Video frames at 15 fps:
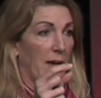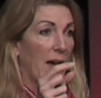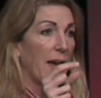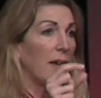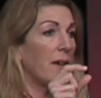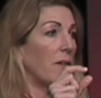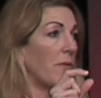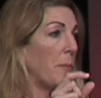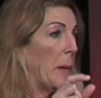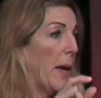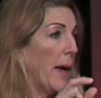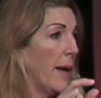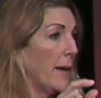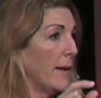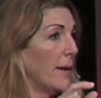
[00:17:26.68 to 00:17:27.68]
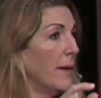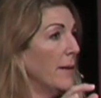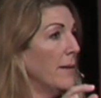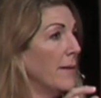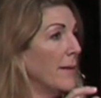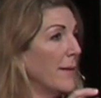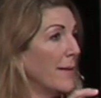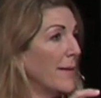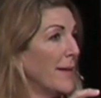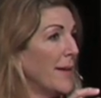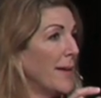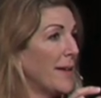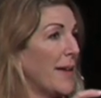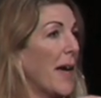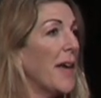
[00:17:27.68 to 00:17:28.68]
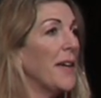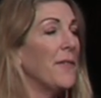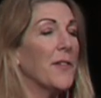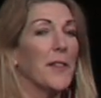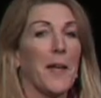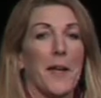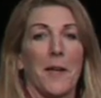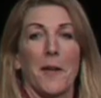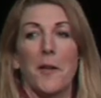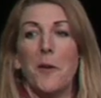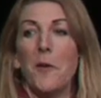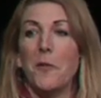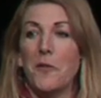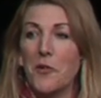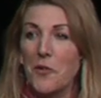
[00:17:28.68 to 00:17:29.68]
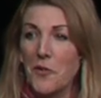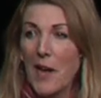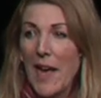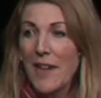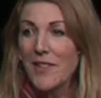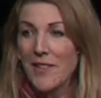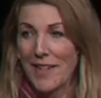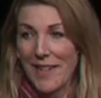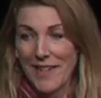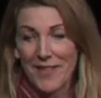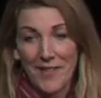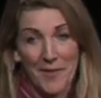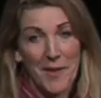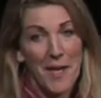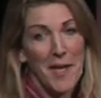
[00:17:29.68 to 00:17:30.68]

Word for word: kind of bad. Not even like a huge tragedy, just